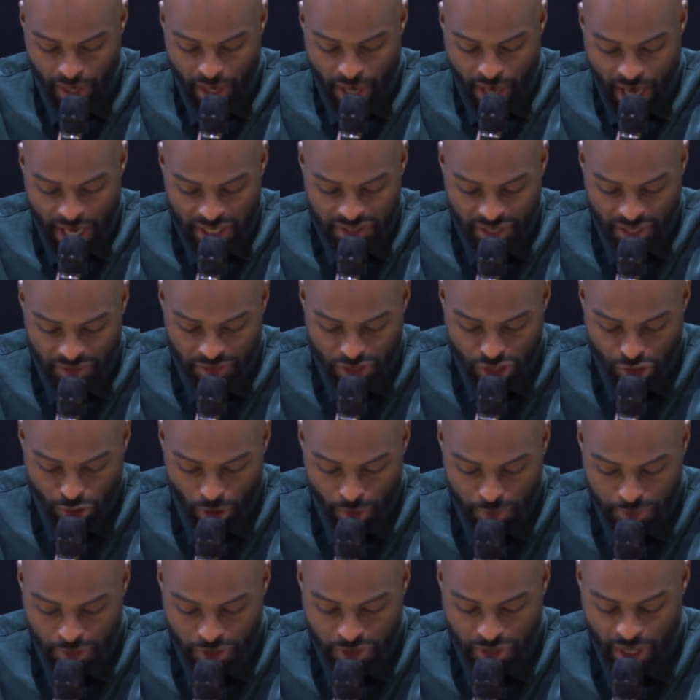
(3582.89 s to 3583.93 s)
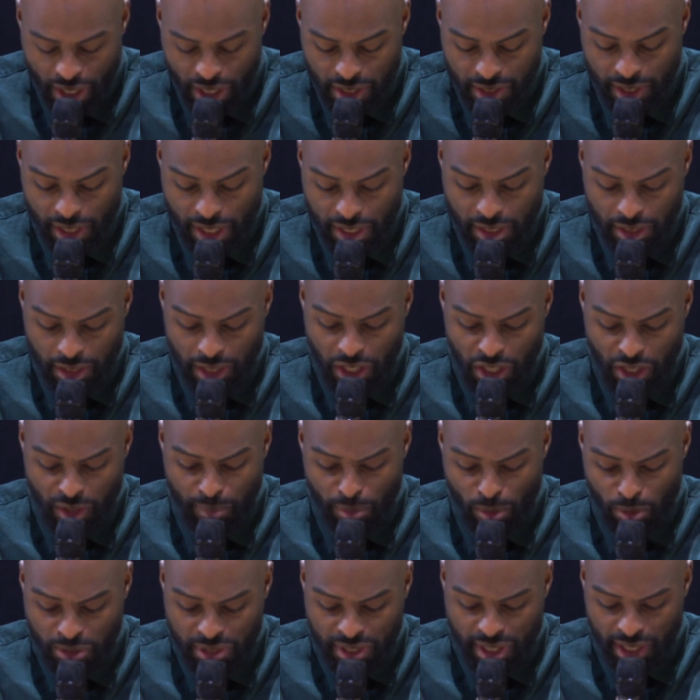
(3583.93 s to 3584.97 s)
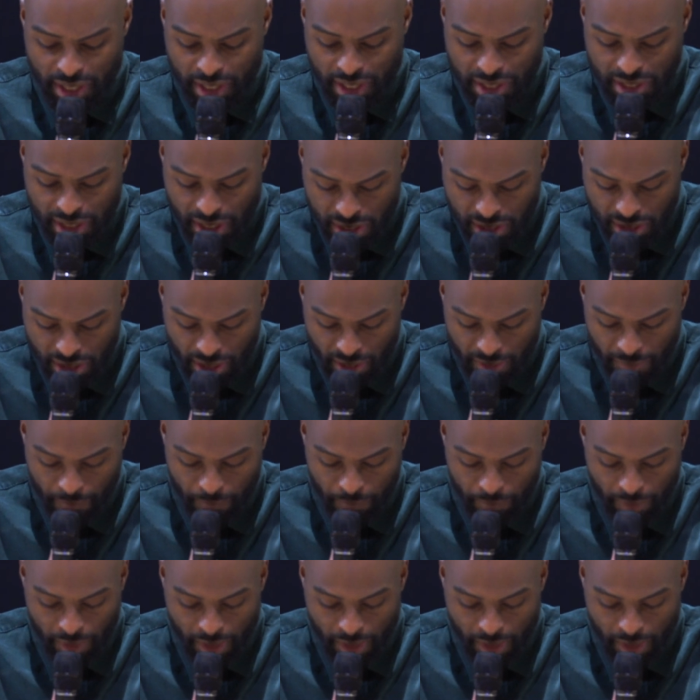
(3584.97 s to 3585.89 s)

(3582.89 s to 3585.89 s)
And see, the scripture says this in Hebrews 10 and 16.